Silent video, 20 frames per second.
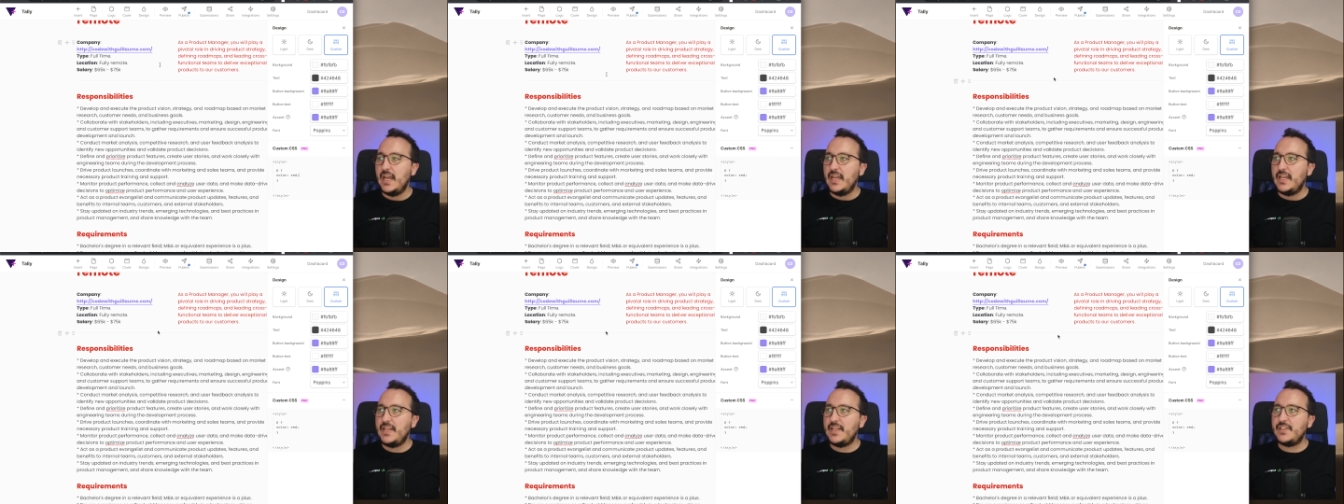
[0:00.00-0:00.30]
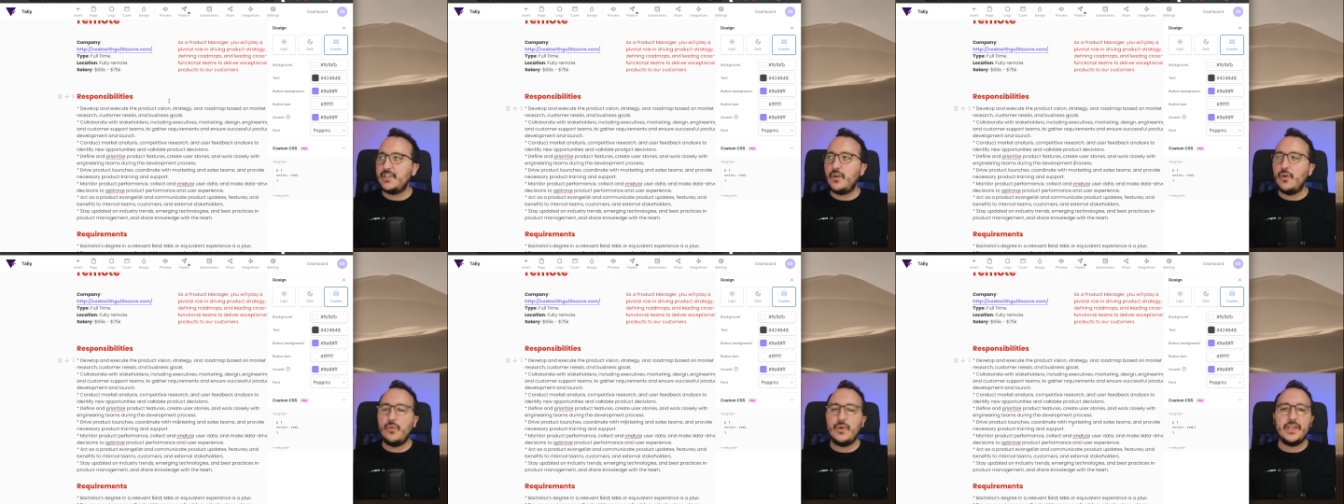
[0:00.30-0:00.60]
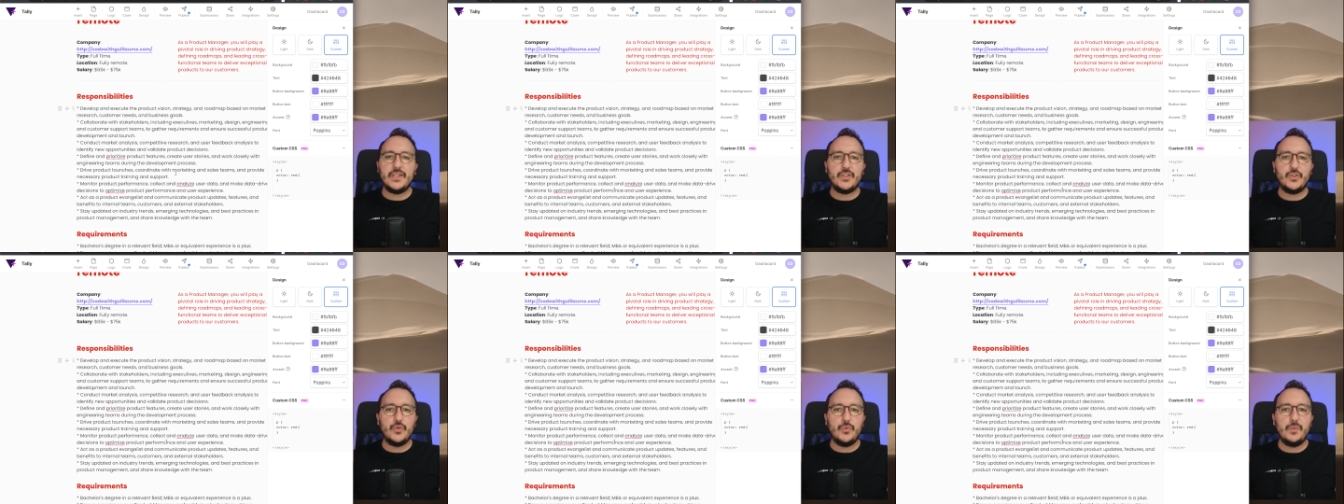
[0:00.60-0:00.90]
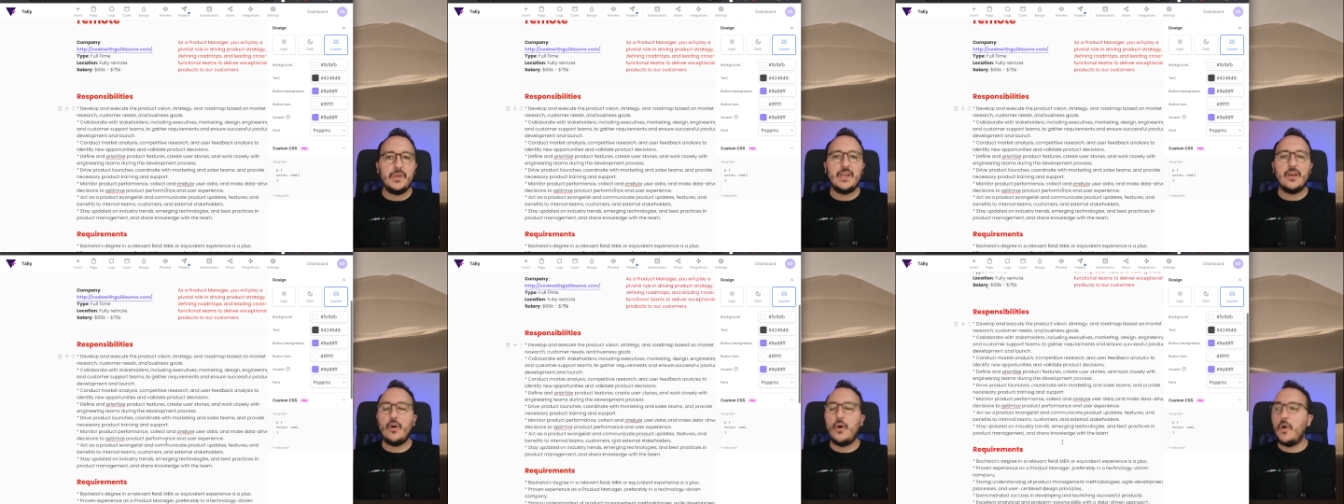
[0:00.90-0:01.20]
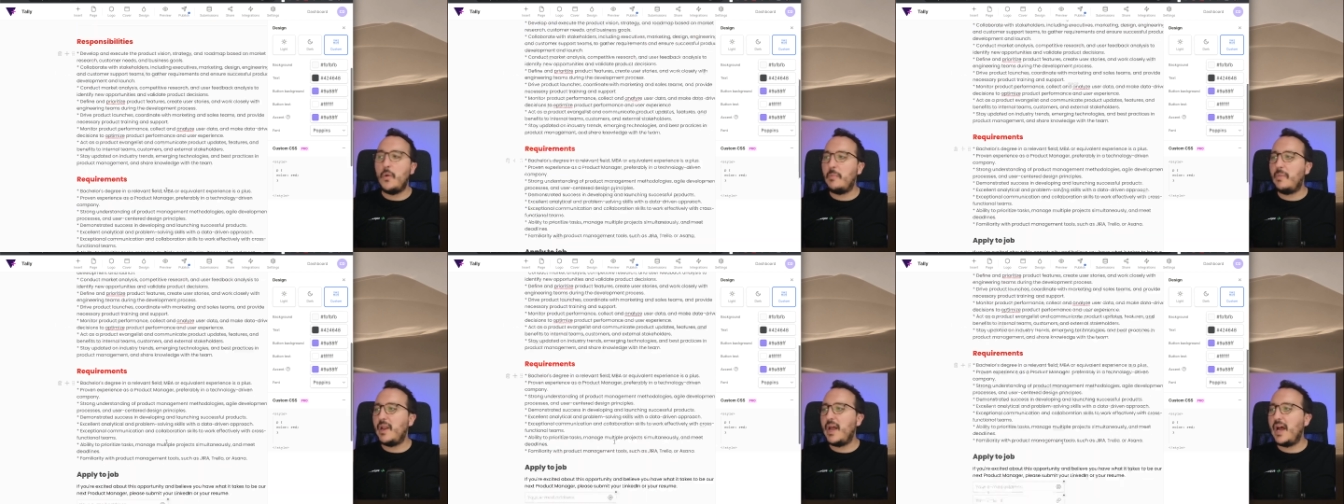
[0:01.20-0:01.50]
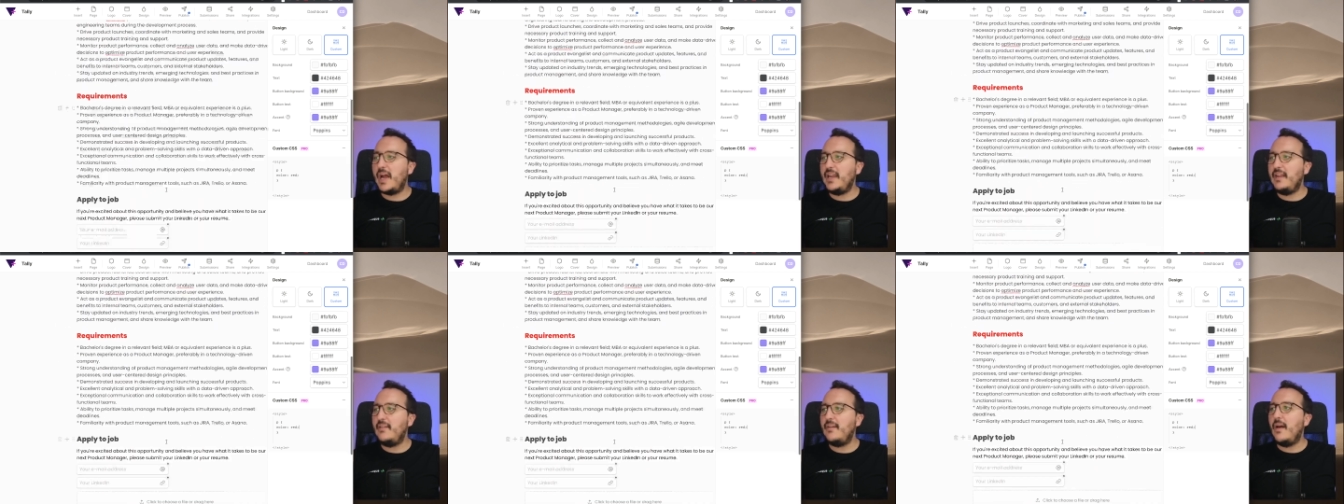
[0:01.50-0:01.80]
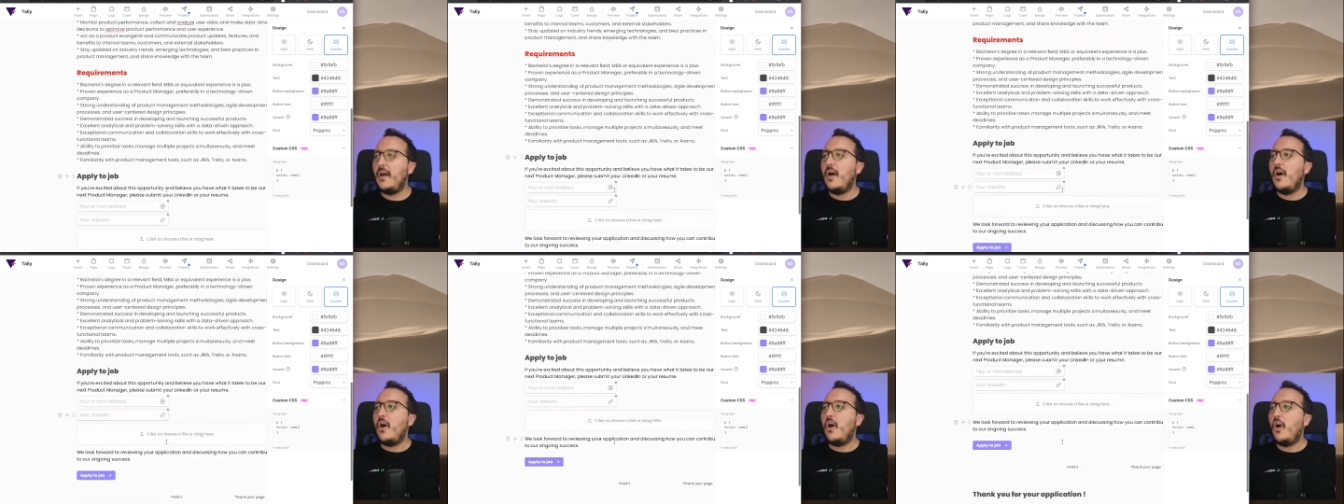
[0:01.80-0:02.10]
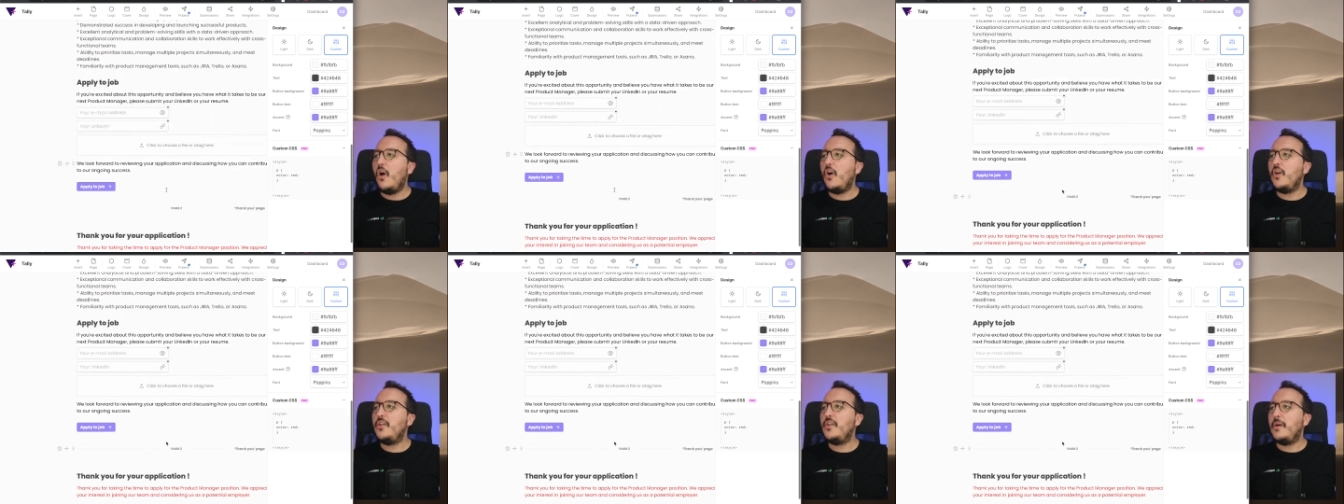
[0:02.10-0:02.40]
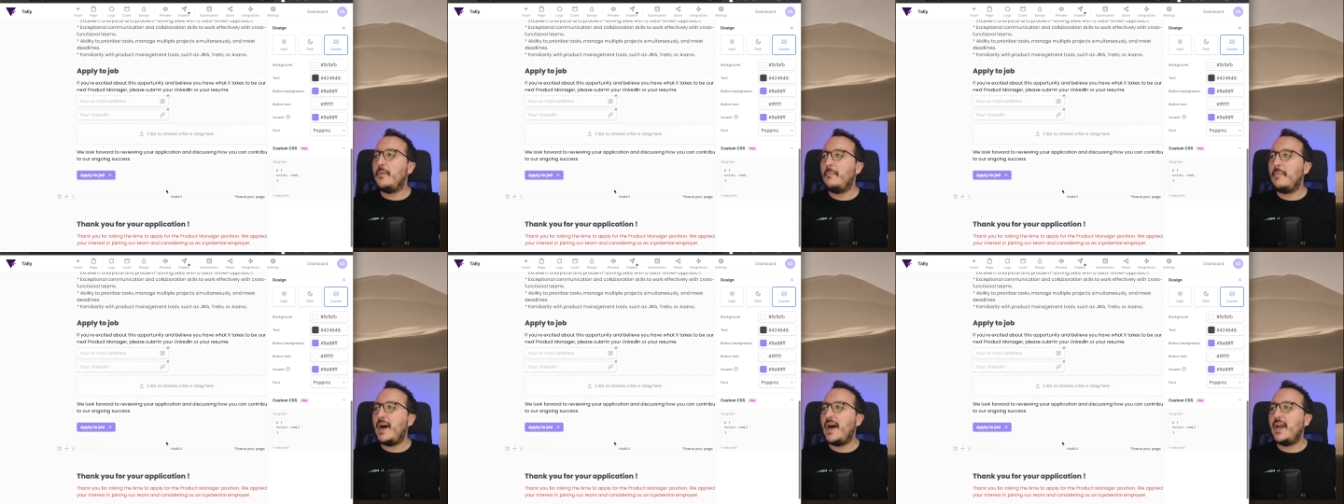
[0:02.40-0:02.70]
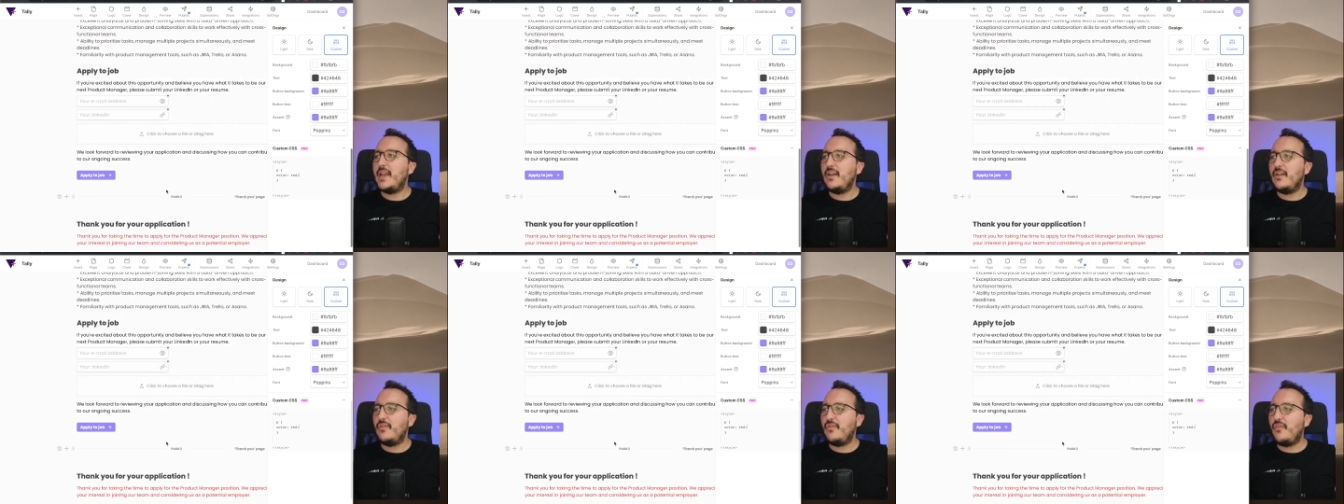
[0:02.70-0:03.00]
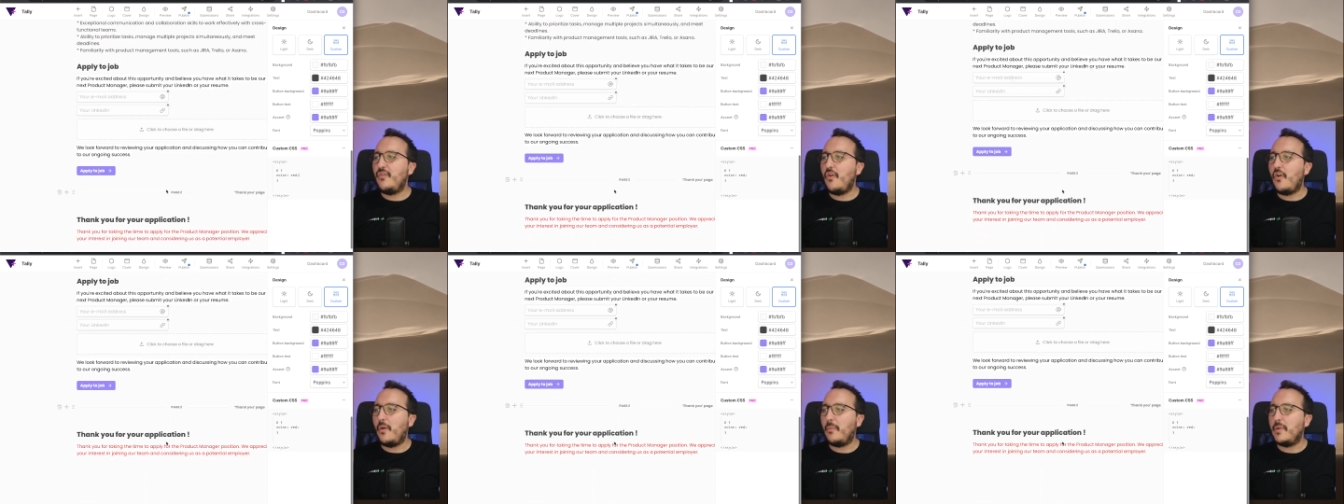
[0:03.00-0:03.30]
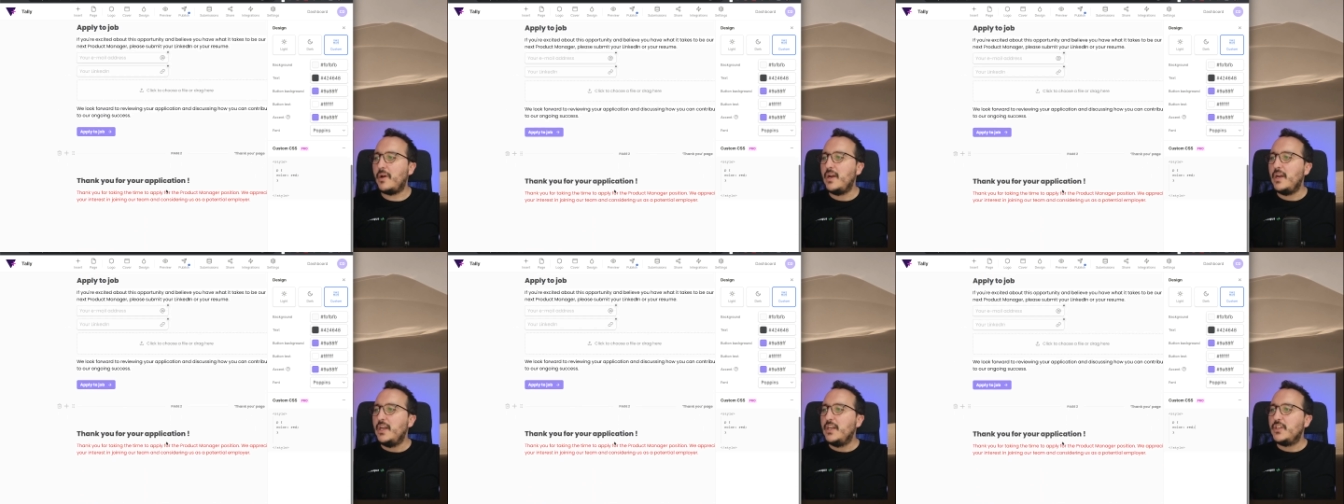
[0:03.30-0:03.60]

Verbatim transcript: is going to be applied on my form.